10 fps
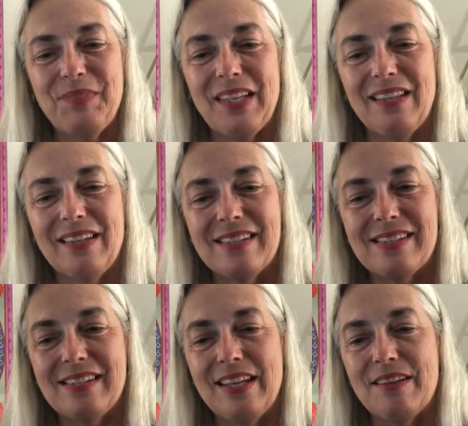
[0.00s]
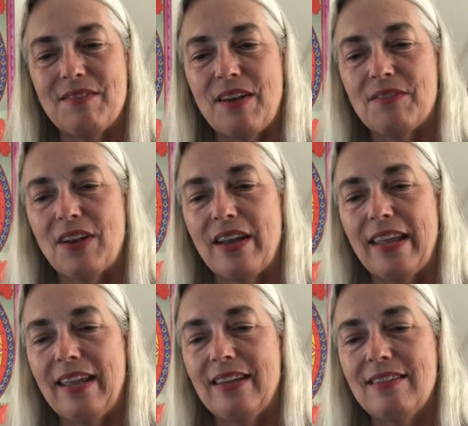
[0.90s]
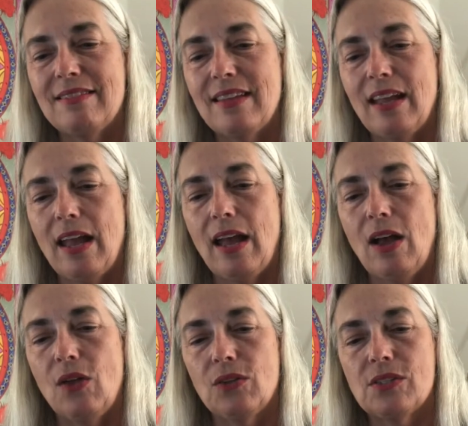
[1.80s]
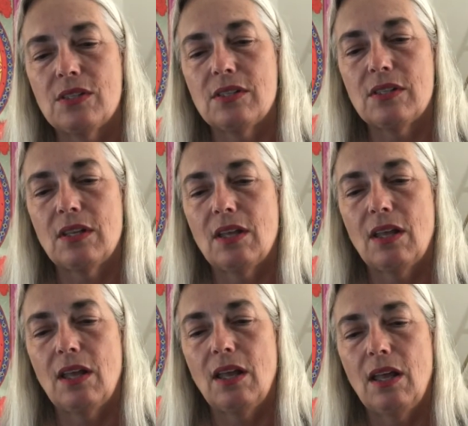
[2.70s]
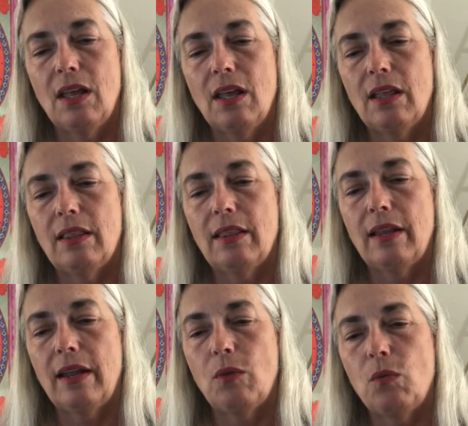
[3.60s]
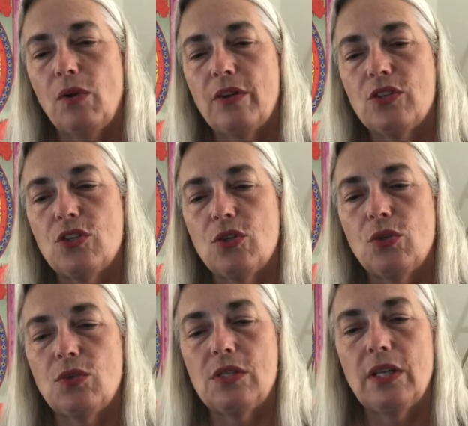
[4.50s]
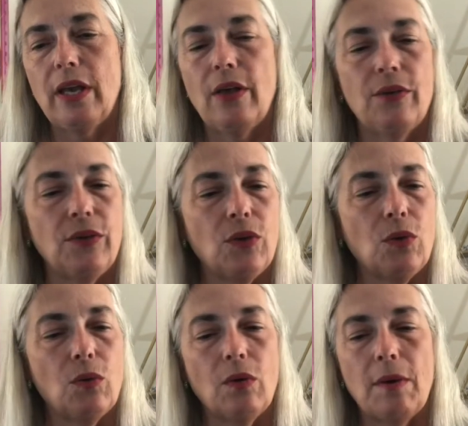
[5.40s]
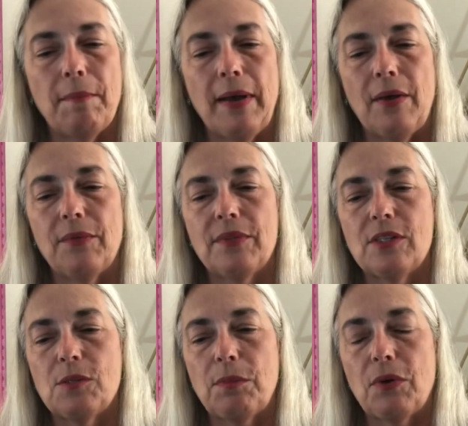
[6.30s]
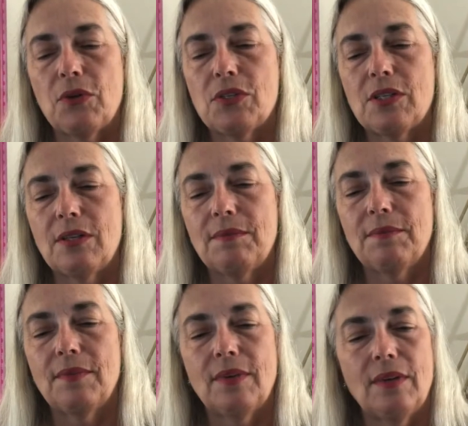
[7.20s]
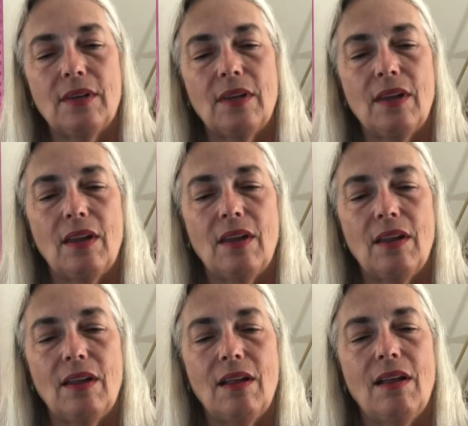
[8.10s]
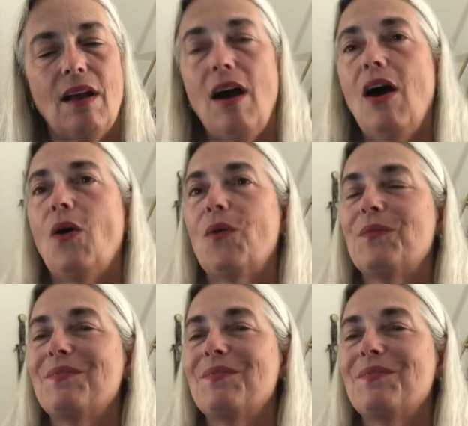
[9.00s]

Let's see if I've got anything else that I want to tell you about this person. Oh,